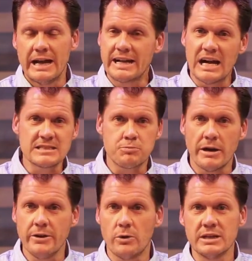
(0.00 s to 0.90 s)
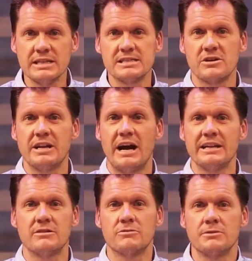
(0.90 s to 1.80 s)
And God's priorities are
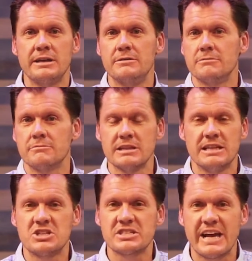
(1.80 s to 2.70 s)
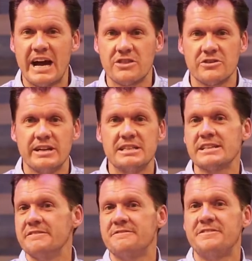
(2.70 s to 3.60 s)
not in religious
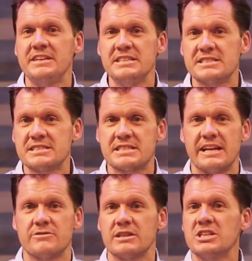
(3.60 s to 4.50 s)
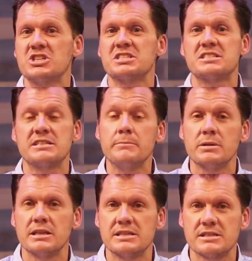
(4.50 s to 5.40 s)
gatherings and feasts and religious
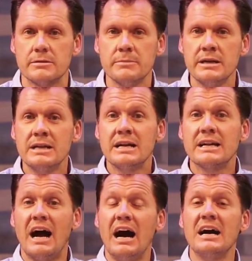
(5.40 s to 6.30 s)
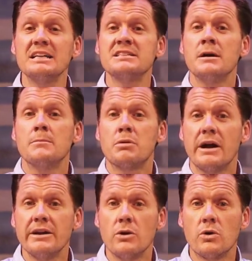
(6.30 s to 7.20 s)
symbolism. God's
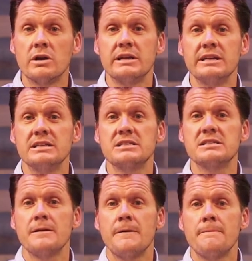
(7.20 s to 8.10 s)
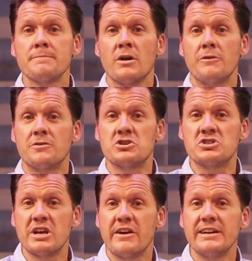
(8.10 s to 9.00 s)
priorities are for
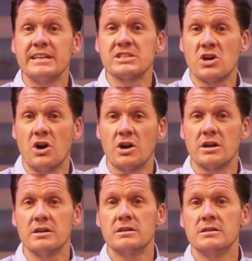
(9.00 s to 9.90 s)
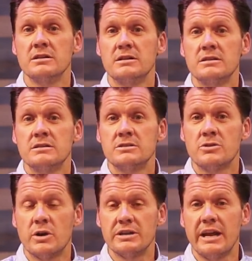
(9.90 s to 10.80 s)
sharing his heart
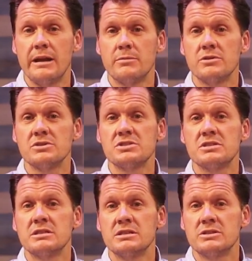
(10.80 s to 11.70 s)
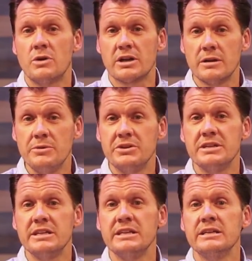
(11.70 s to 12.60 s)
to our neighbors, to our
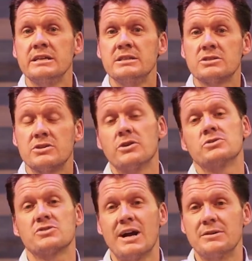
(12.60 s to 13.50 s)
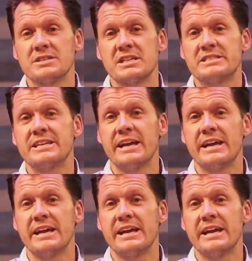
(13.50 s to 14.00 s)
community, to those around us. Let's